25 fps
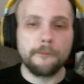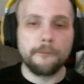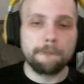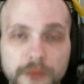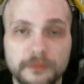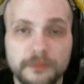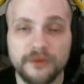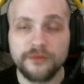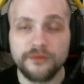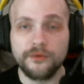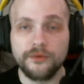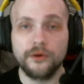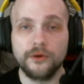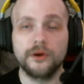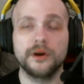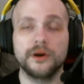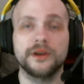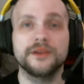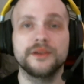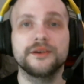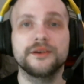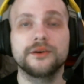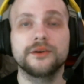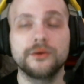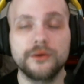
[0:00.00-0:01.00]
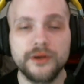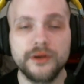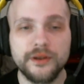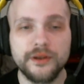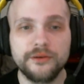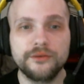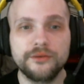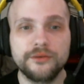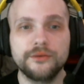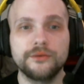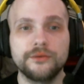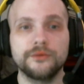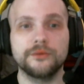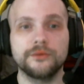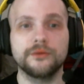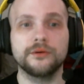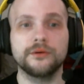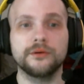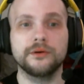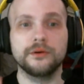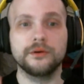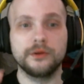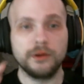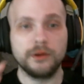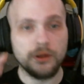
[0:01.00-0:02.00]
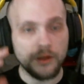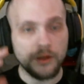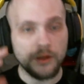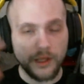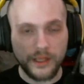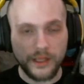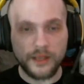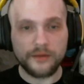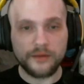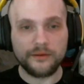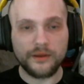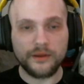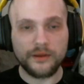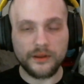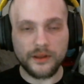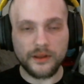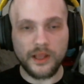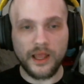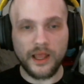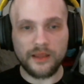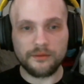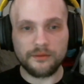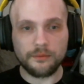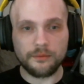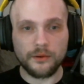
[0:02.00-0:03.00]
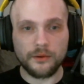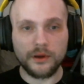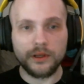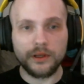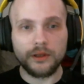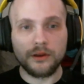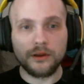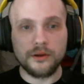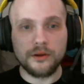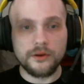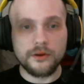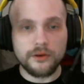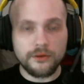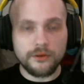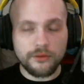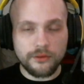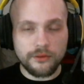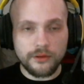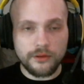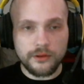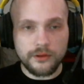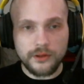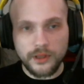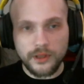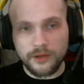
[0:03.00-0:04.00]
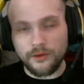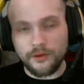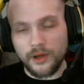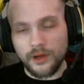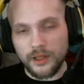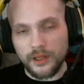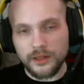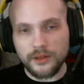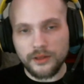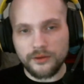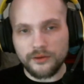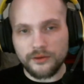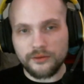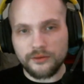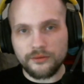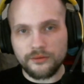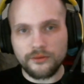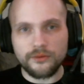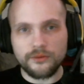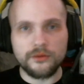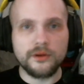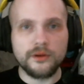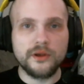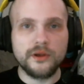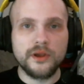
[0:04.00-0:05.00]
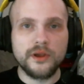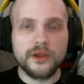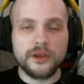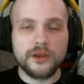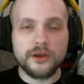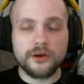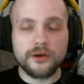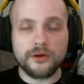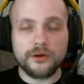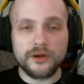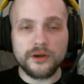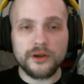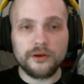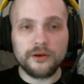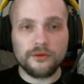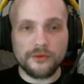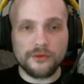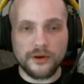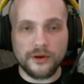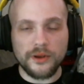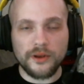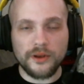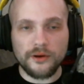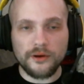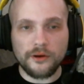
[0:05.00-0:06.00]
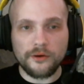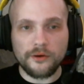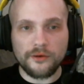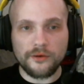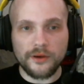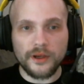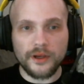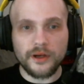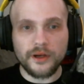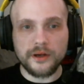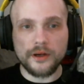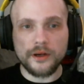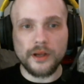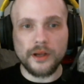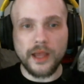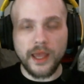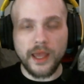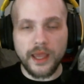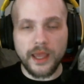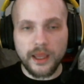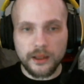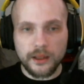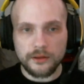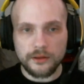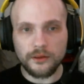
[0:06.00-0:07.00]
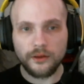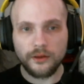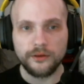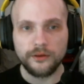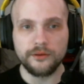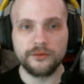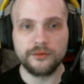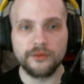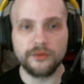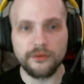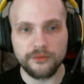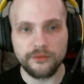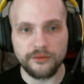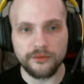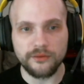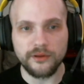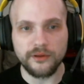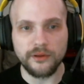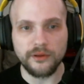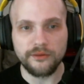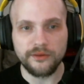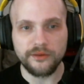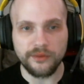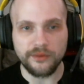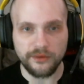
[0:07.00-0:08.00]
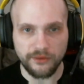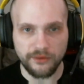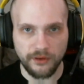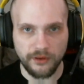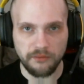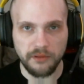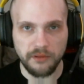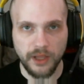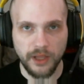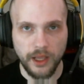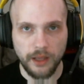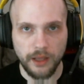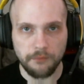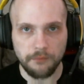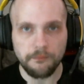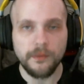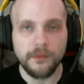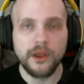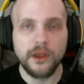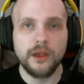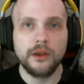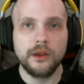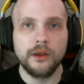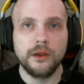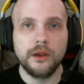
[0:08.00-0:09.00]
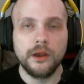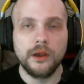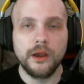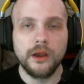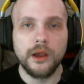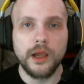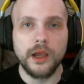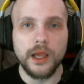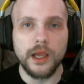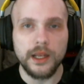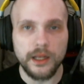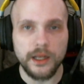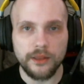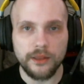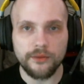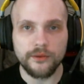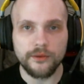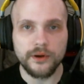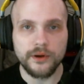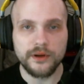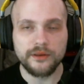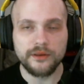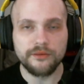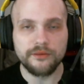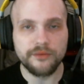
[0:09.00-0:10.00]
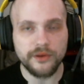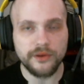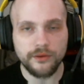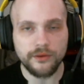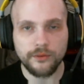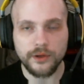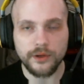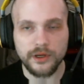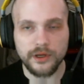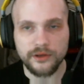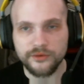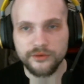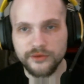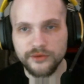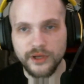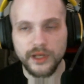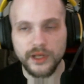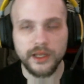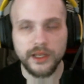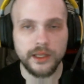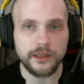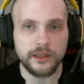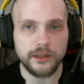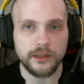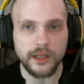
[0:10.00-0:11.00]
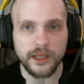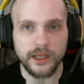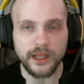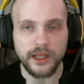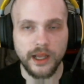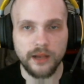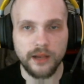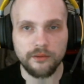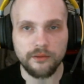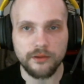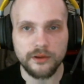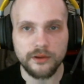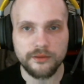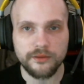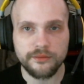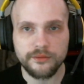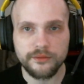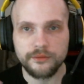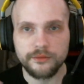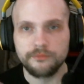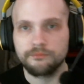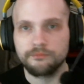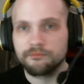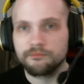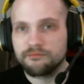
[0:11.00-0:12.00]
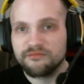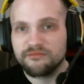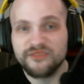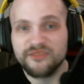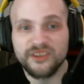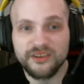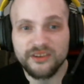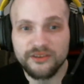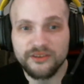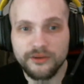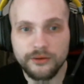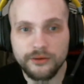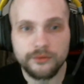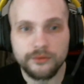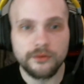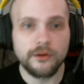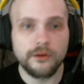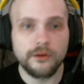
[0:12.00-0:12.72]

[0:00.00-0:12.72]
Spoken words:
Number four, you're going to, like I said in the last point, well, alluded to, you're going to grow your career and learn social skills at the same time. In other words, if you were shut in like I was for 6 years